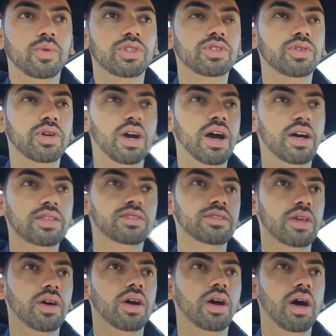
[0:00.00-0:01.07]
what you guys
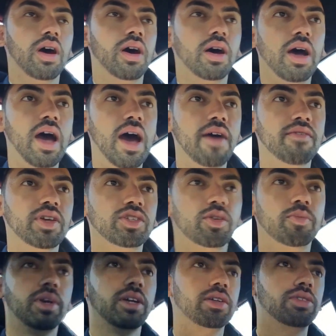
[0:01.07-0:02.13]
have as
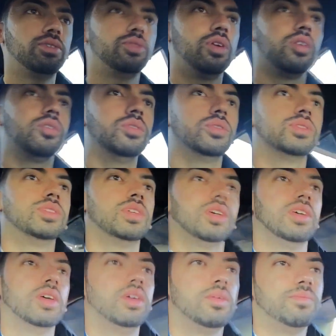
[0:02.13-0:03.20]
your biggest struggles.
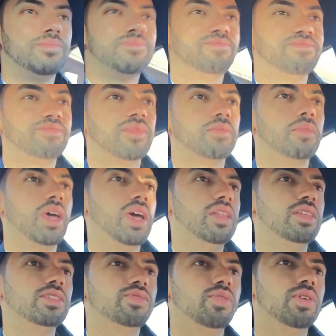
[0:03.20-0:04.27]
Man,
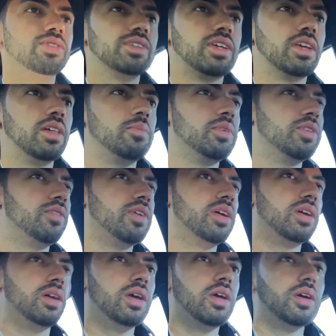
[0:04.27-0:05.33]
these roads are killing me over here.